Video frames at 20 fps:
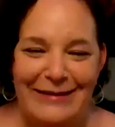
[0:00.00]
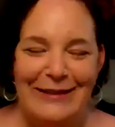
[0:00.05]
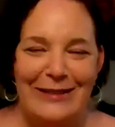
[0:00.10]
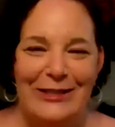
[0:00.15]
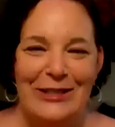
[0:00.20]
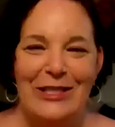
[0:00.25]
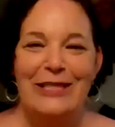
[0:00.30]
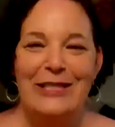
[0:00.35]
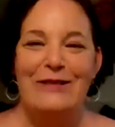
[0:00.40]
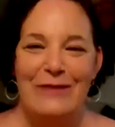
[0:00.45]

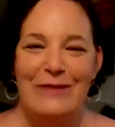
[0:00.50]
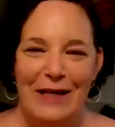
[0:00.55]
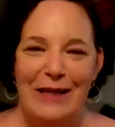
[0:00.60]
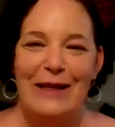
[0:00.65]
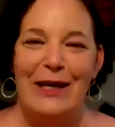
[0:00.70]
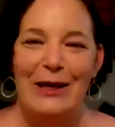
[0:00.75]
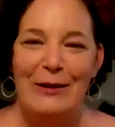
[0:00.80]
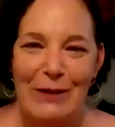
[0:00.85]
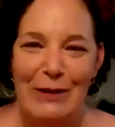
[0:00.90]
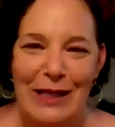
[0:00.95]
She's
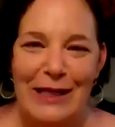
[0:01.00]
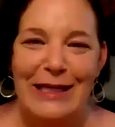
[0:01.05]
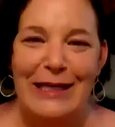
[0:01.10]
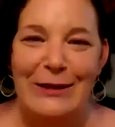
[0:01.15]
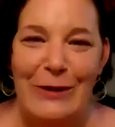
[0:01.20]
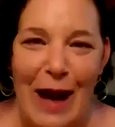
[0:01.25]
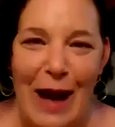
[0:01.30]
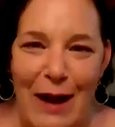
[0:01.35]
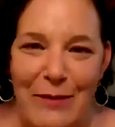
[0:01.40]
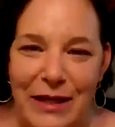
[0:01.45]
feeling really
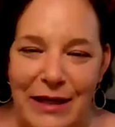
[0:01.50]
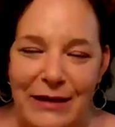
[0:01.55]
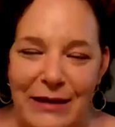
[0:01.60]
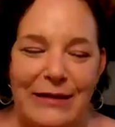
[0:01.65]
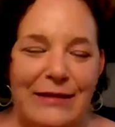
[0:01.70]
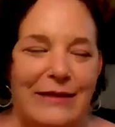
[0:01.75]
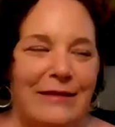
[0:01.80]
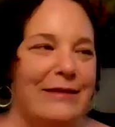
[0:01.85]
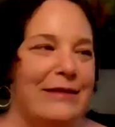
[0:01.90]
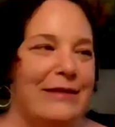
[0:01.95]
crappy,